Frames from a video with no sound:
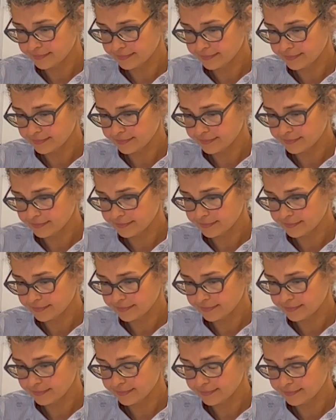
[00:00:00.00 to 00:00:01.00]

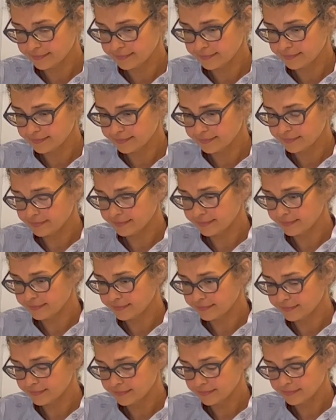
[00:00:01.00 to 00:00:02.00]

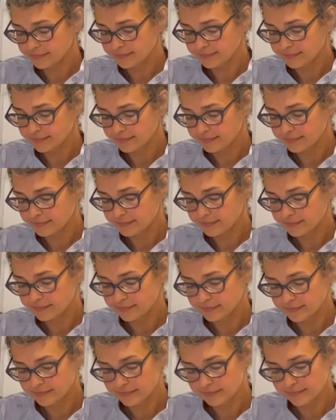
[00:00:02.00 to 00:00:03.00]

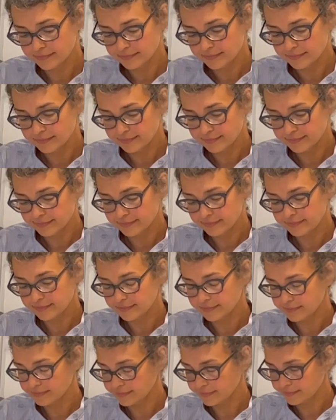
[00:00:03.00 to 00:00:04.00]

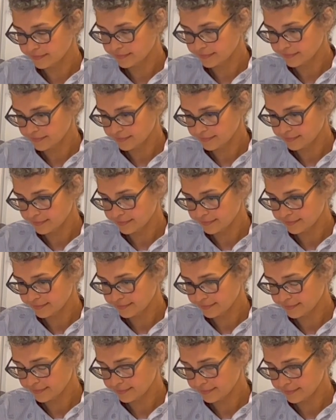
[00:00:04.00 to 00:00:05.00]

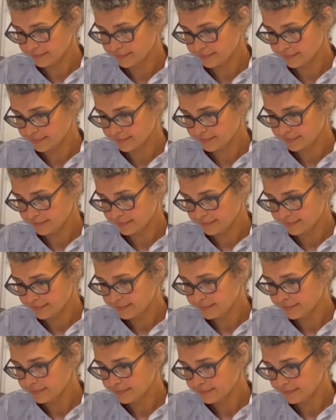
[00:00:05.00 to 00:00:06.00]

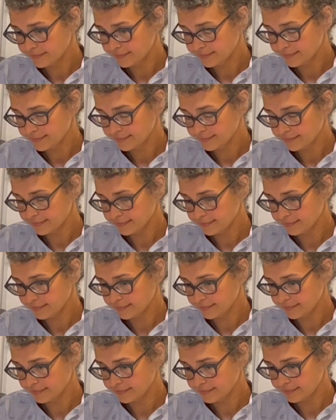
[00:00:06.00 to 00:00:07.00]

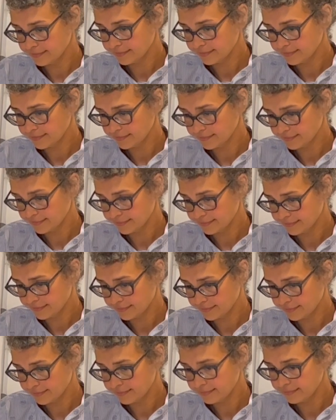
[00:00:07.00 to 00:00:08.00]
This person isn't speaking.